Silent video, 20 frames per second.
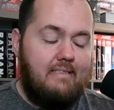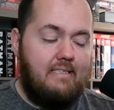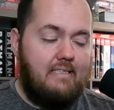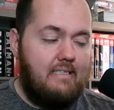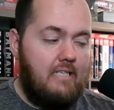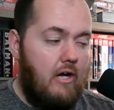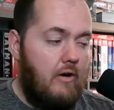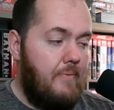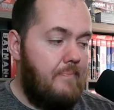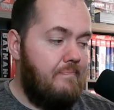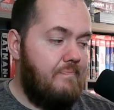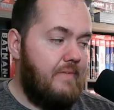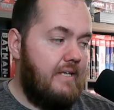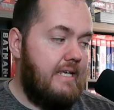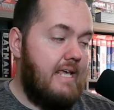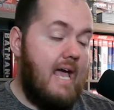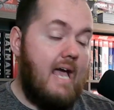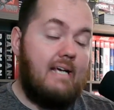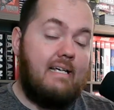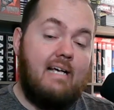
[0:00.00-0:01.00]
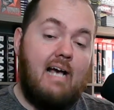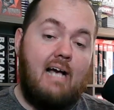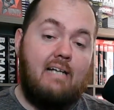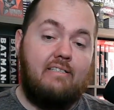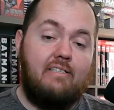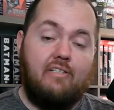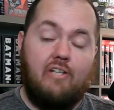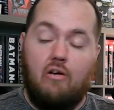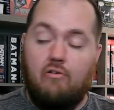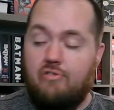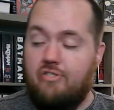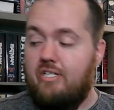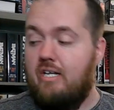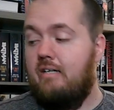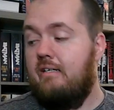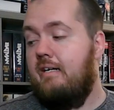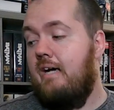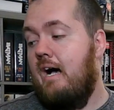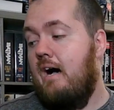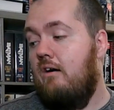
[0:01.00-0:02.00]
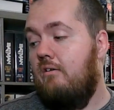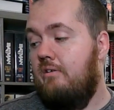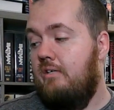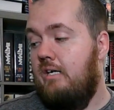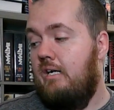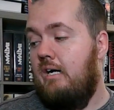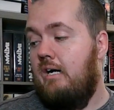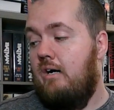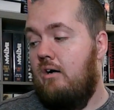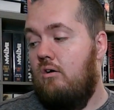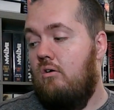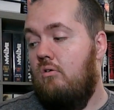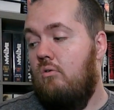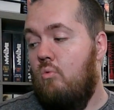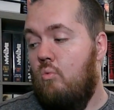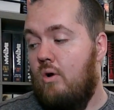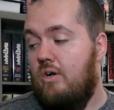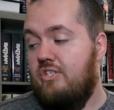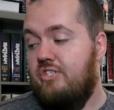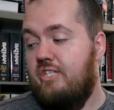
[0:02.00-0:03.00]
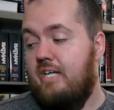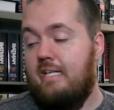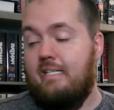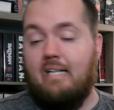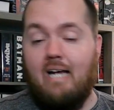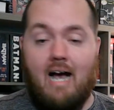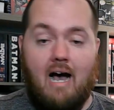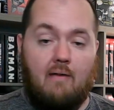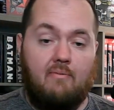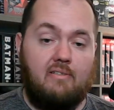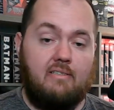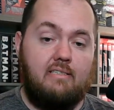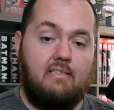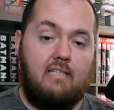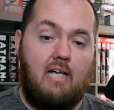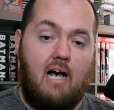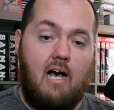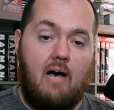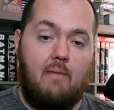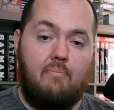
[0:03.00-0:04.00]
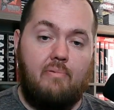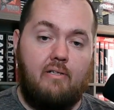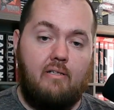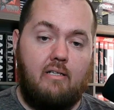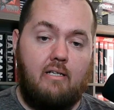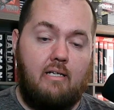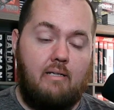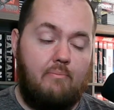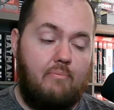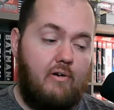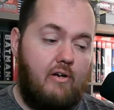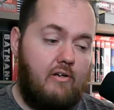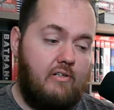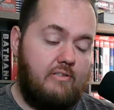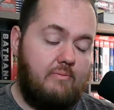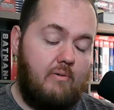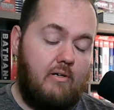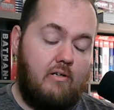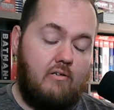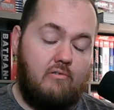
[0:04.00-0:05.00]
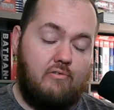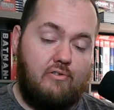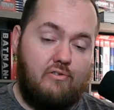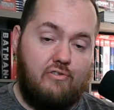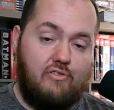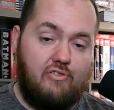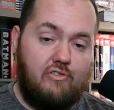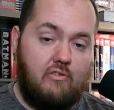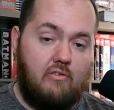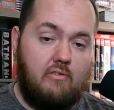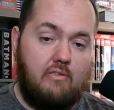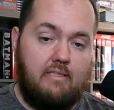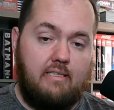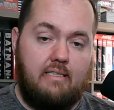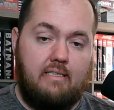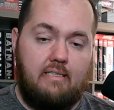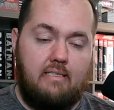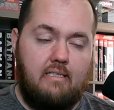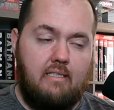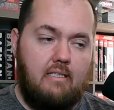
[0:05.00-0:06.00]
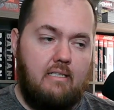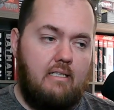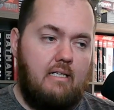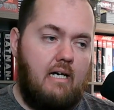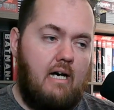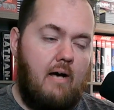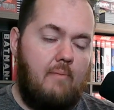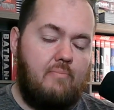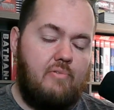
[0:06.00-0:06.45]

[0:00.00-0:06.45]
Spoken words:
So yeah, guys, go check out 1J Comic Stop in Perrysburg, New Jersey. Um,